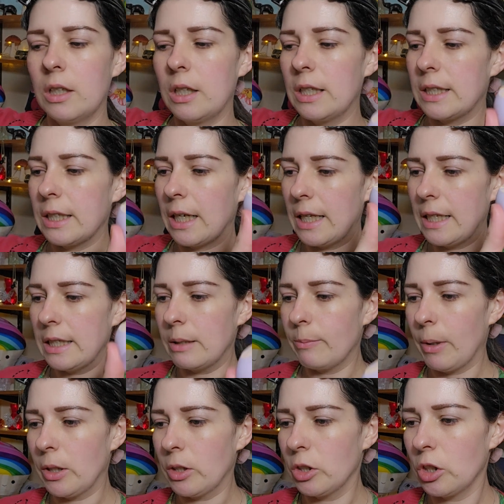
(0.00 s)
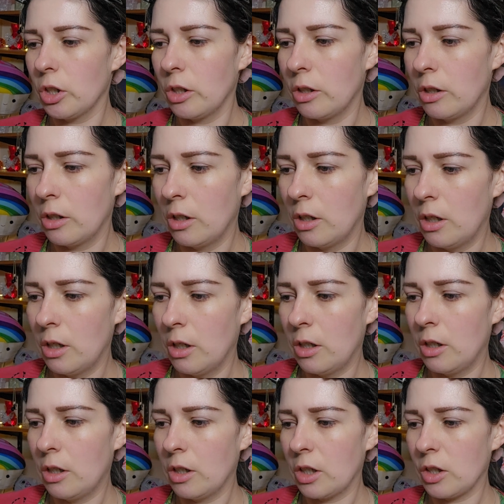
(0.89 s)
It's a clean sponge.
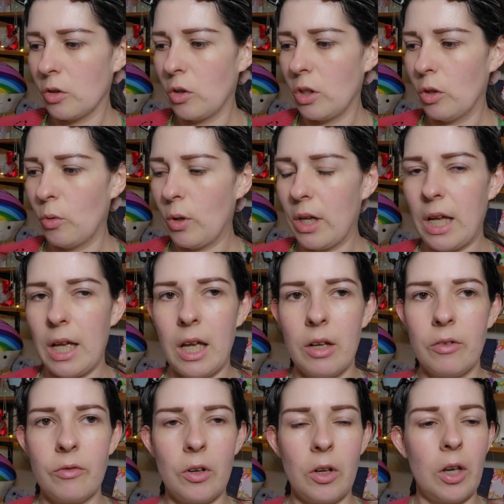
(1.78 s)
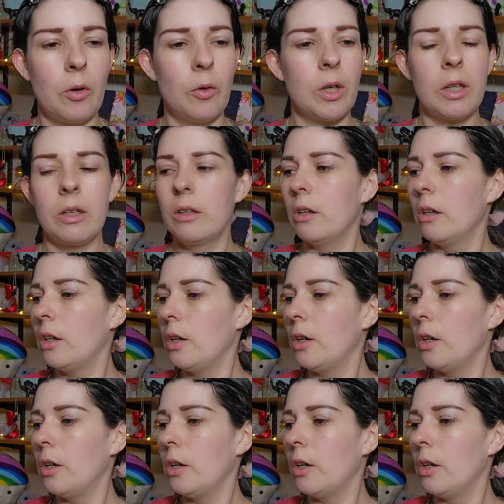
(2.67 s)
Just got a little hair flying on it.